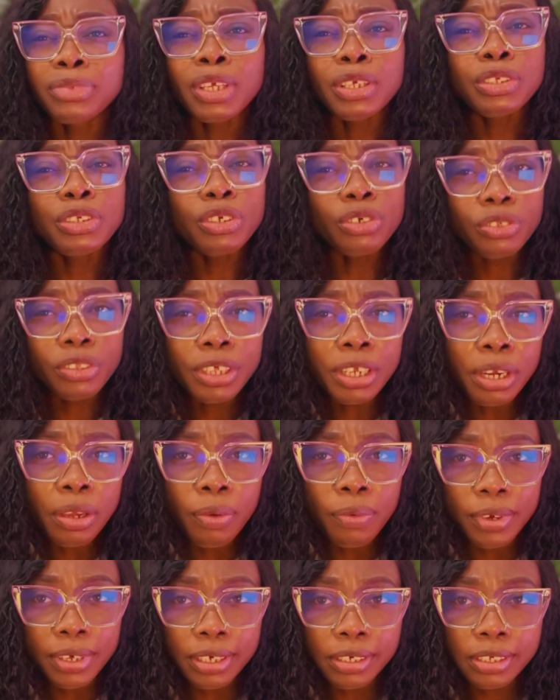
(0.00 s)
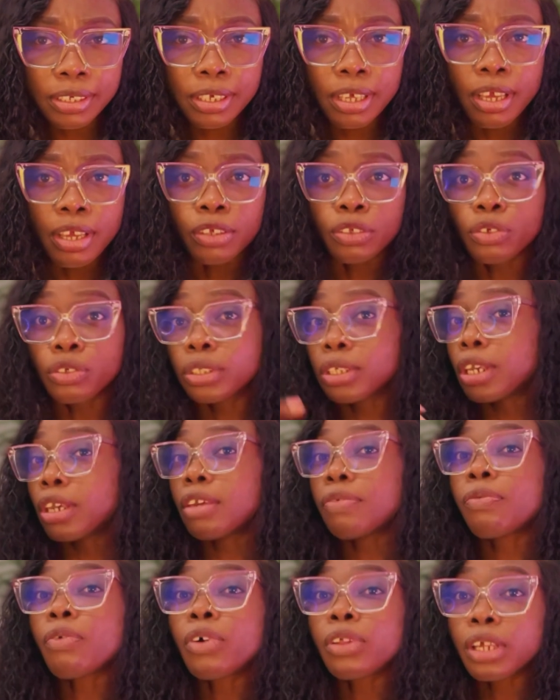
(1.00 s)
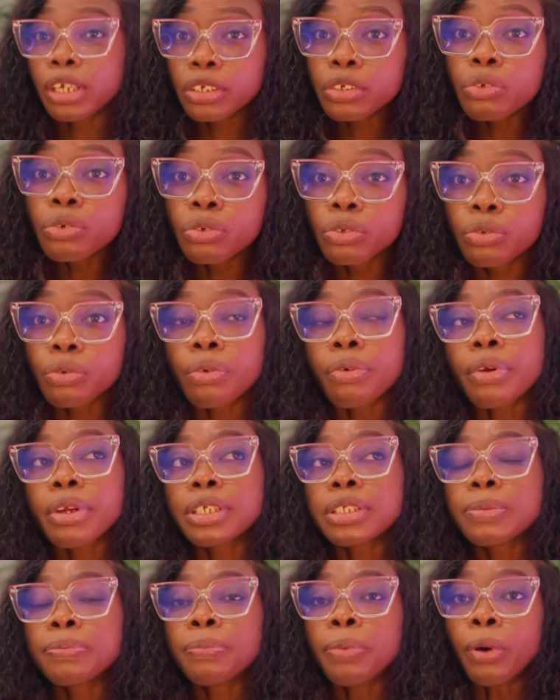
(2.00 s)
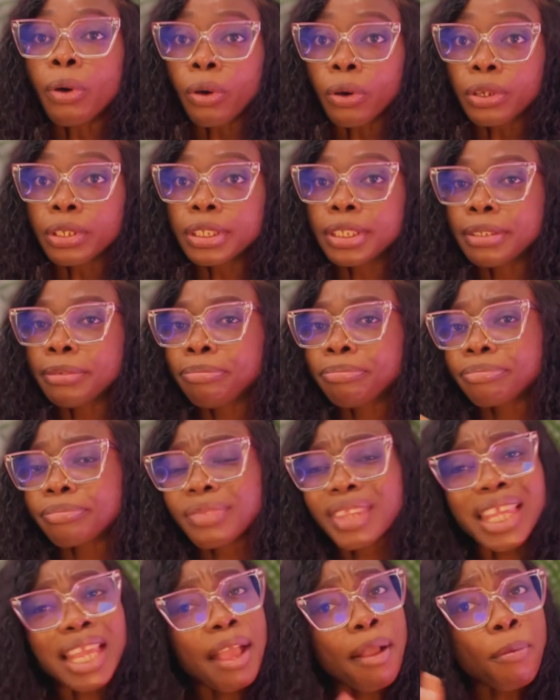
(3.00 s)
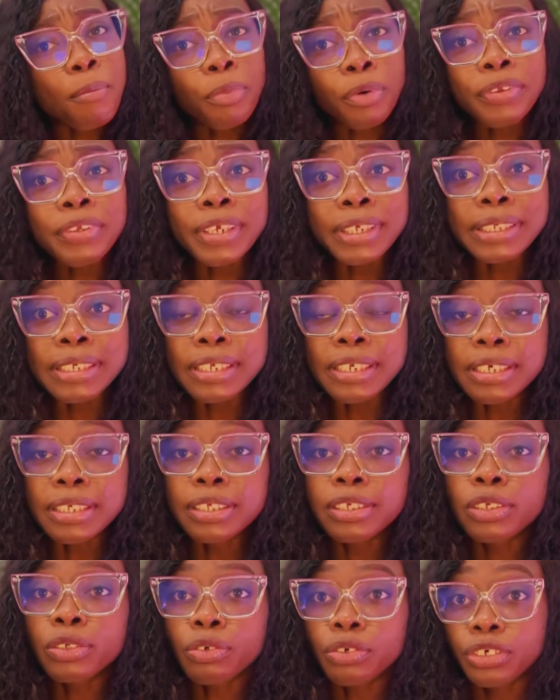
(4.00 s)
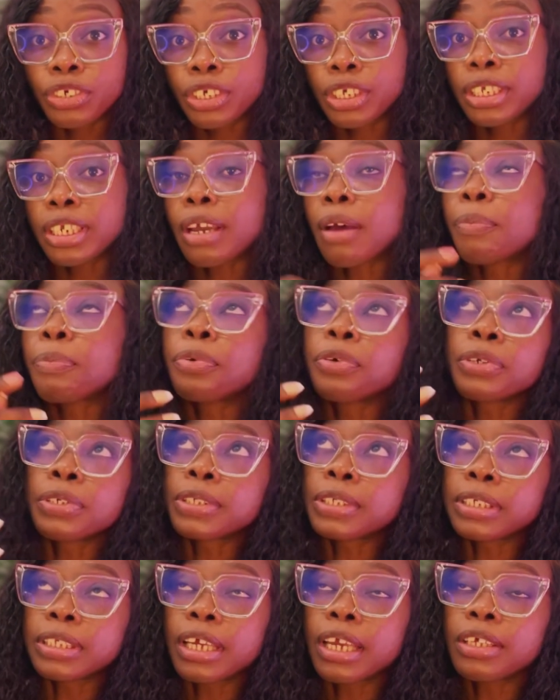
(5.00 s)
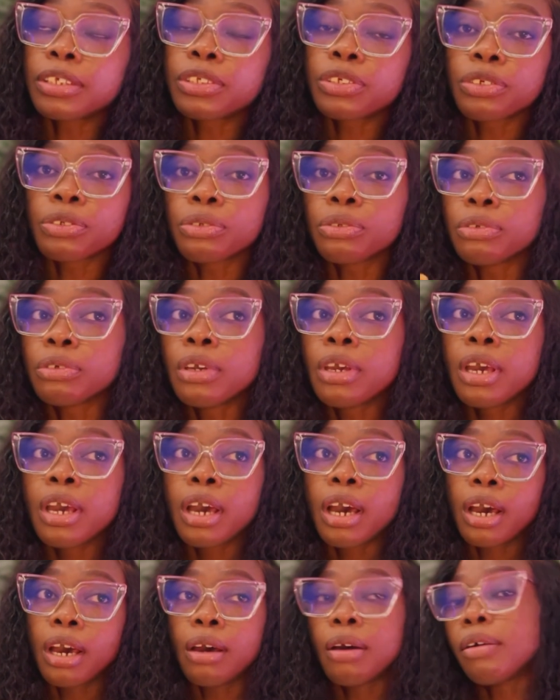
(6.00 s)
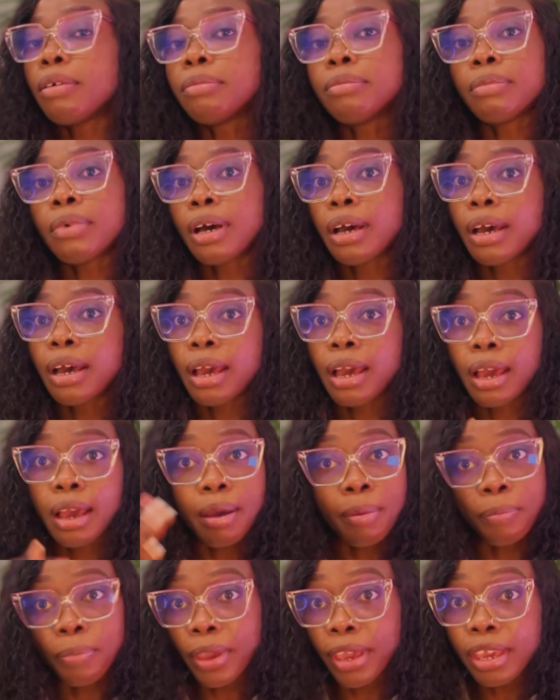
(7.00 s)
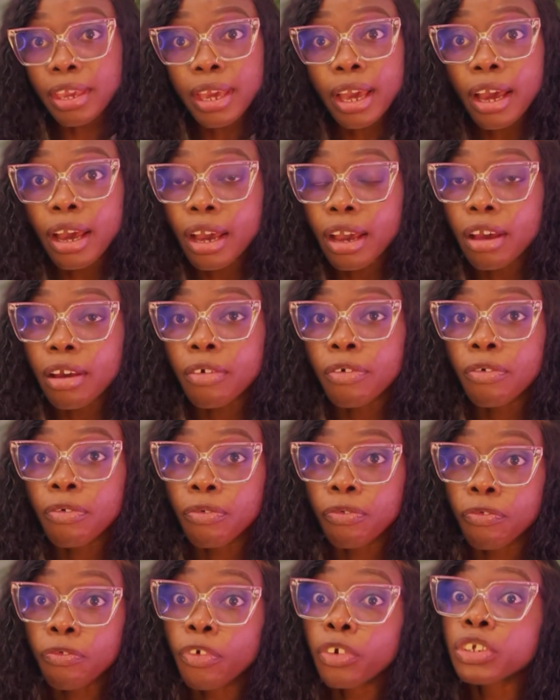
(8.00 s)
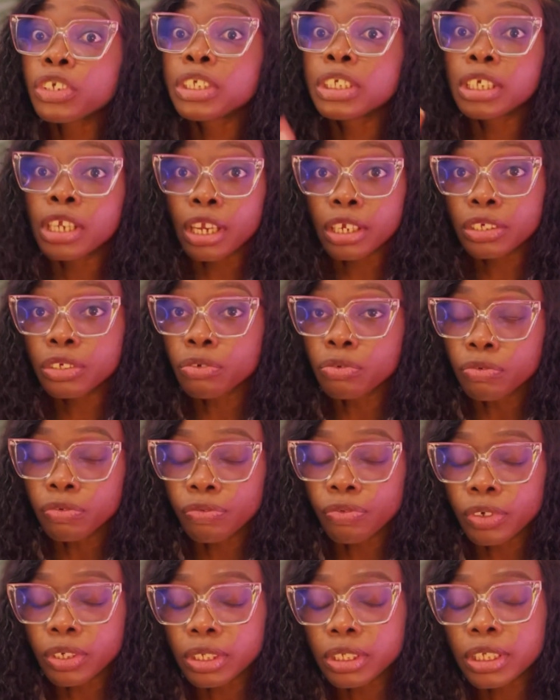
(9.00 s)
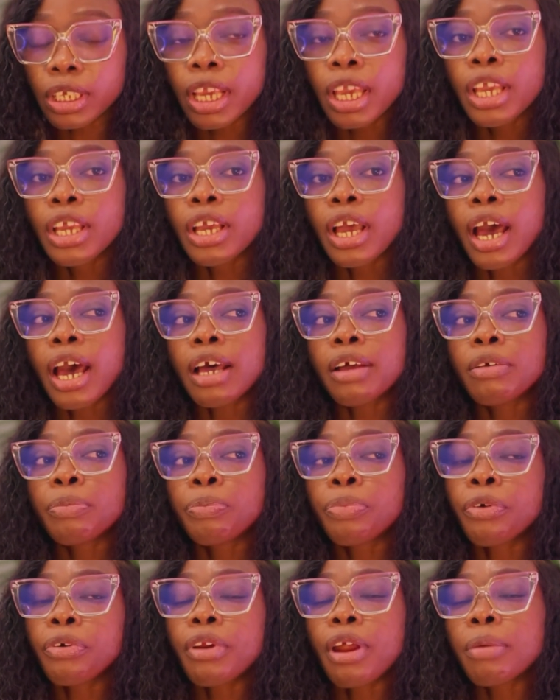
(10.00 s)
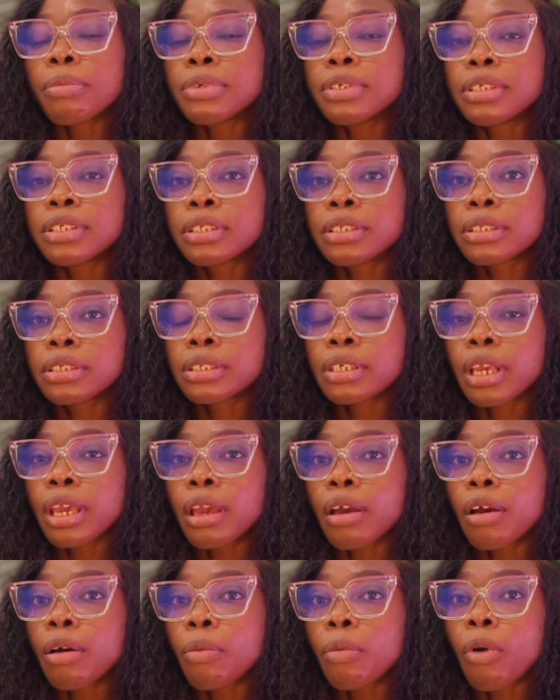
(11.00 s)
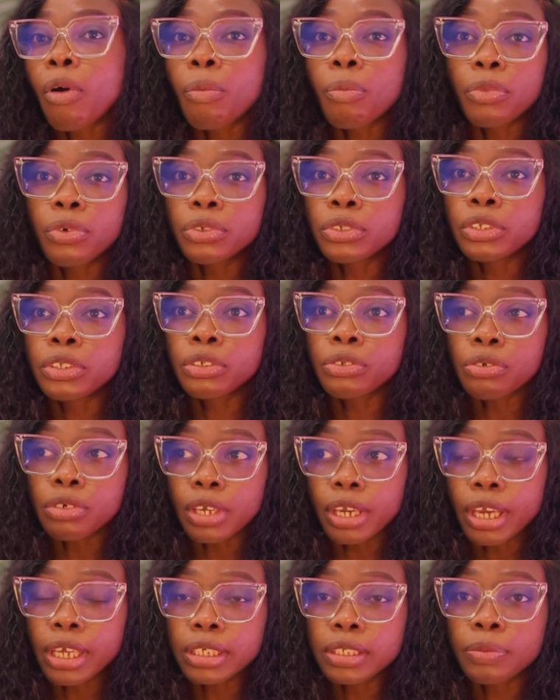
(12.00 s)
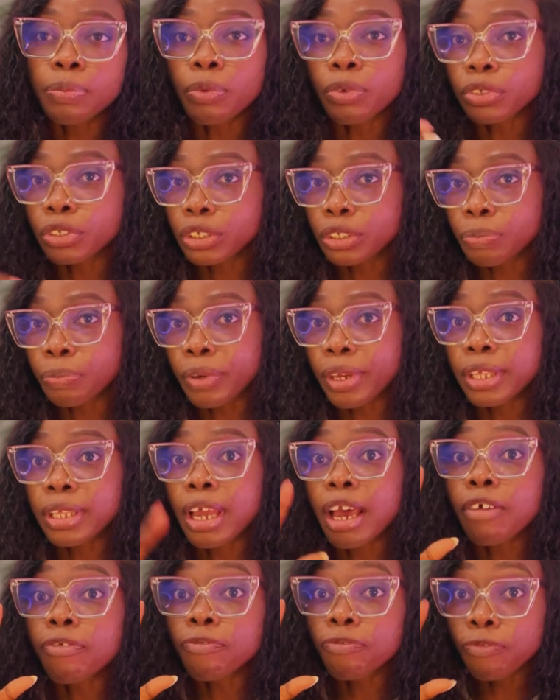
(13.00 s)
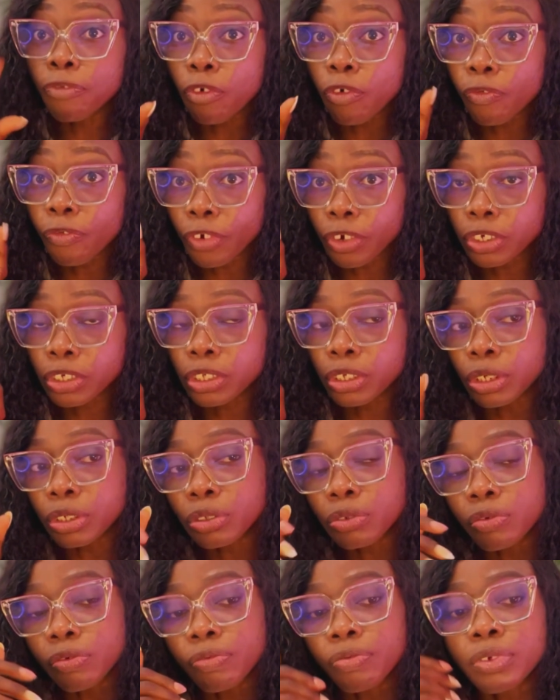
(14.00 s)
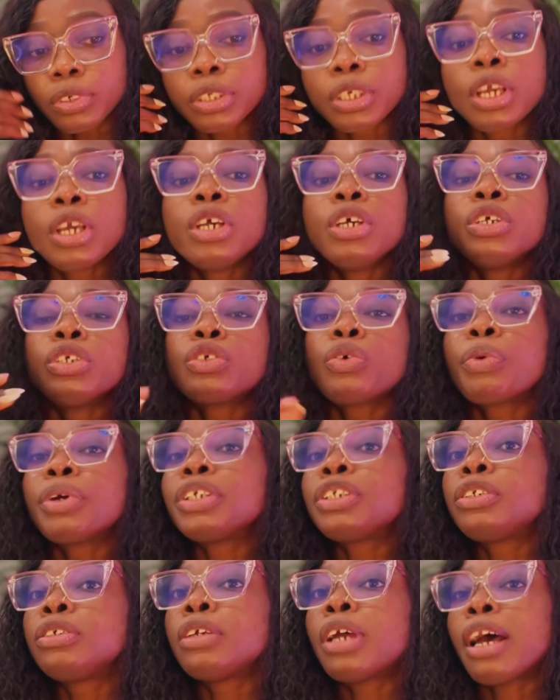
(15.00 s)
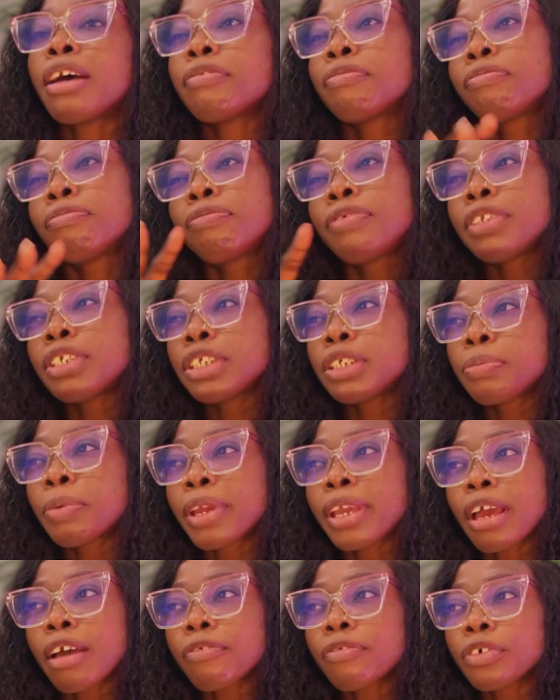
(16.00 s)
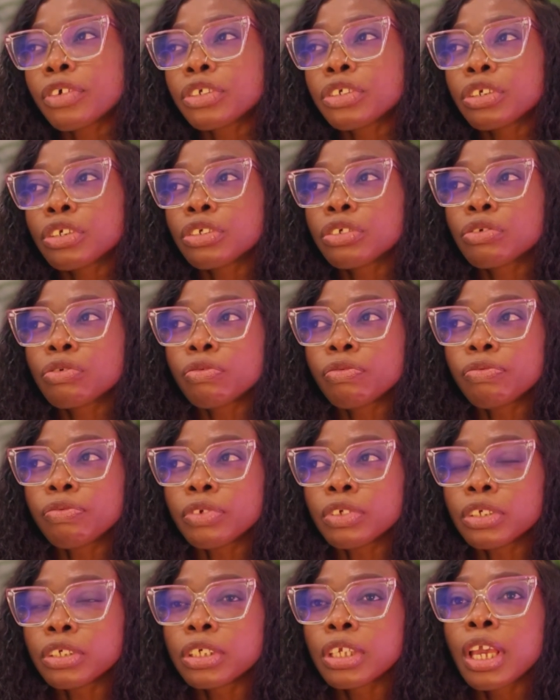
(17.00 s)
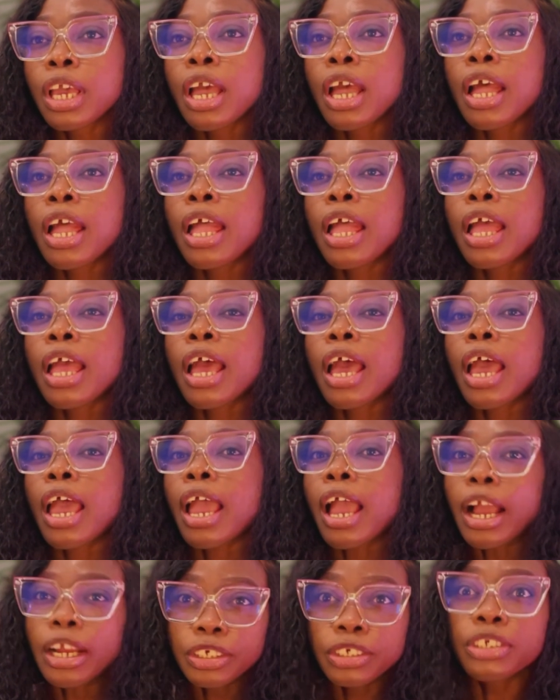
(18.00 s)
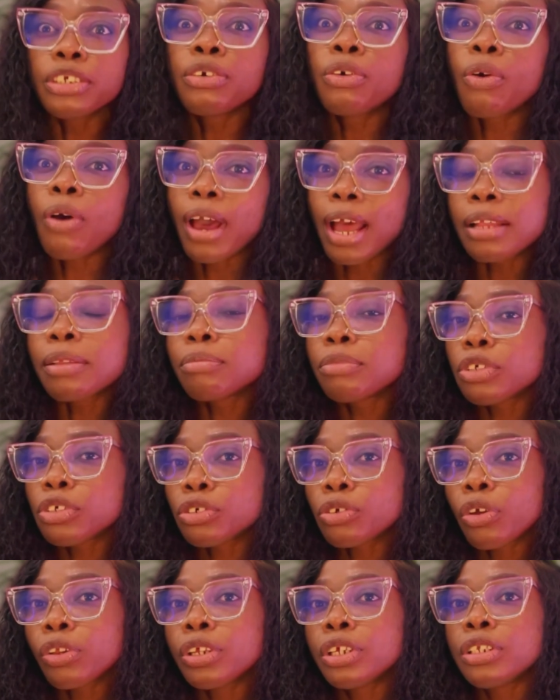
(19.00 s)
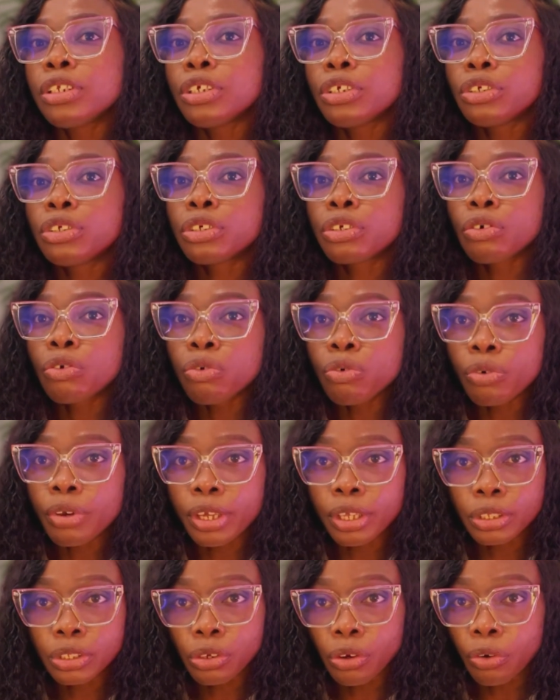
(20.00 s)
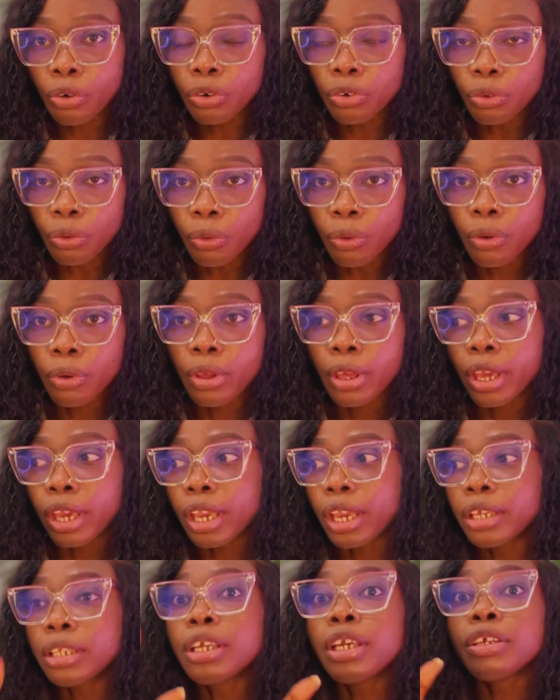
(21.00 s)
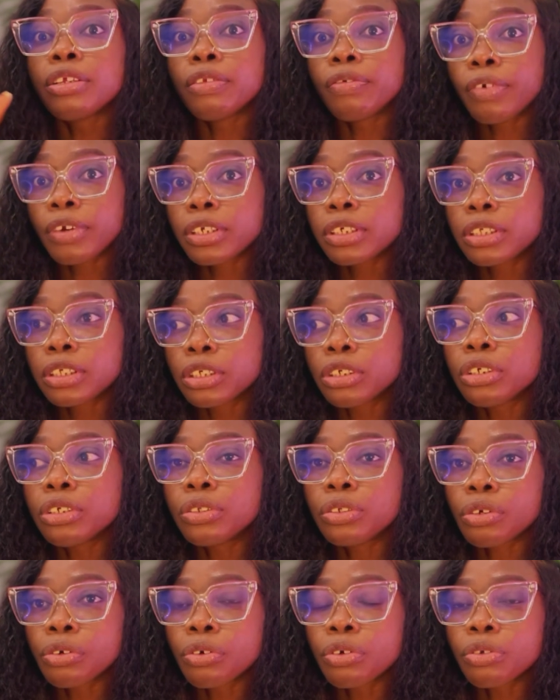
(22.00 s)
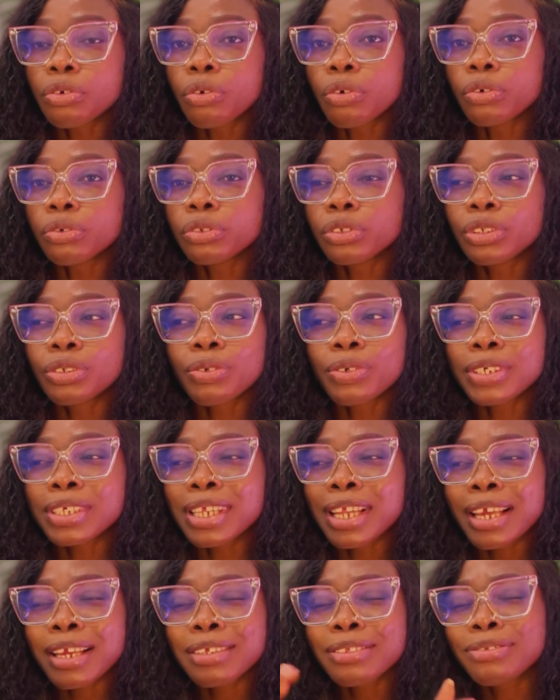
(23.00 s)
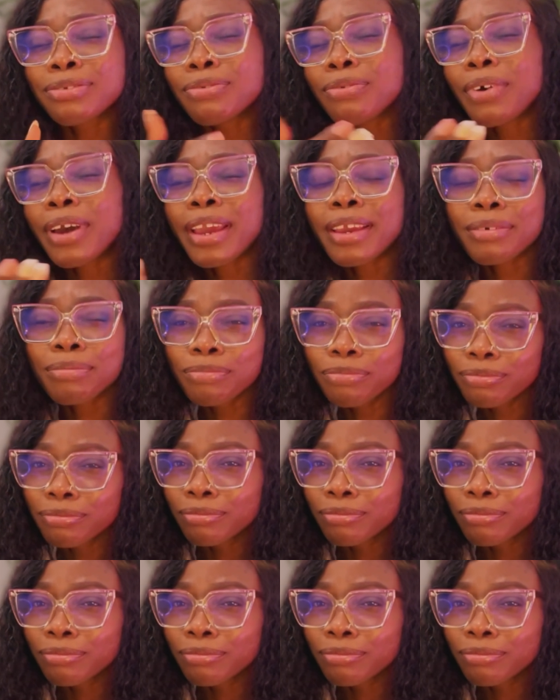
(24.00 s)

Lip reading: 2-3 weeks to see if other schools will respond, but they didn't. So she now proceeded to paying her first year school fees. Her program is almost 2 years, but she paid her full first year school fees. So when she had finished paying her first year school fees, she got admission in a school in Toronto, in a university in Toronto. She was like, do I